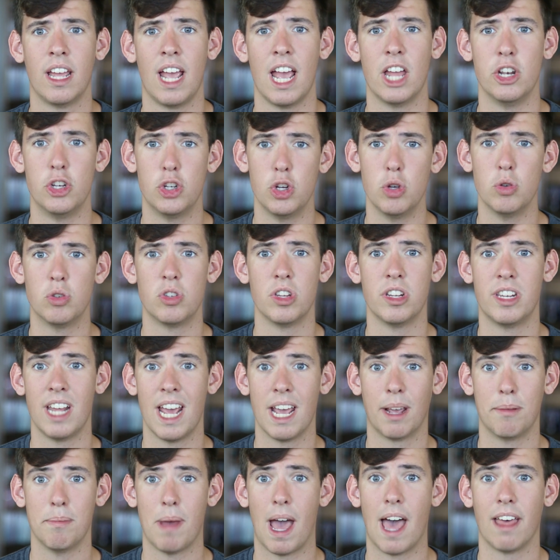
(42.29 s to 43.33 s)
and choose to
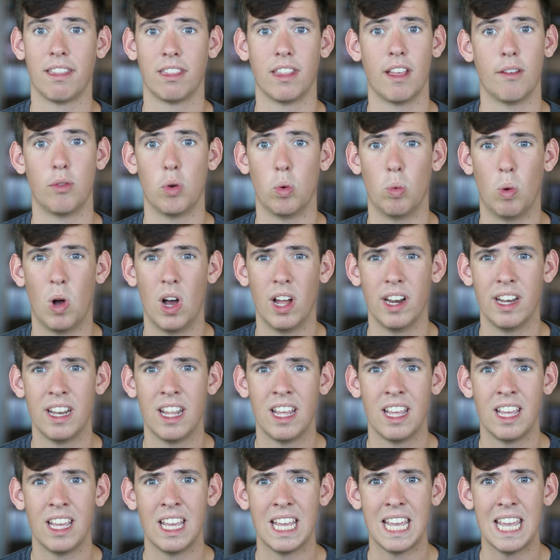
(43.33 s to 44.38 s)
take Math Level 1
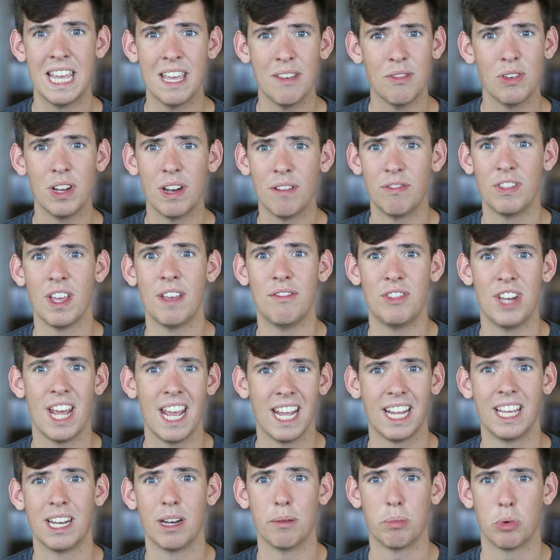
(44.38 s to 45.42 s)
even if they've
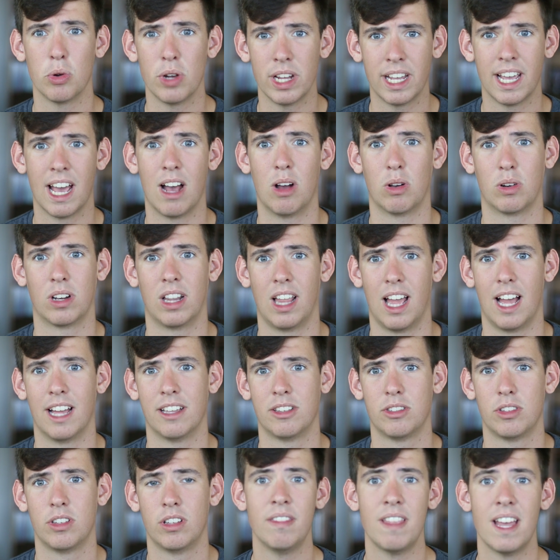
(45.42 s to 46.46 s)
taken a pre-calc class.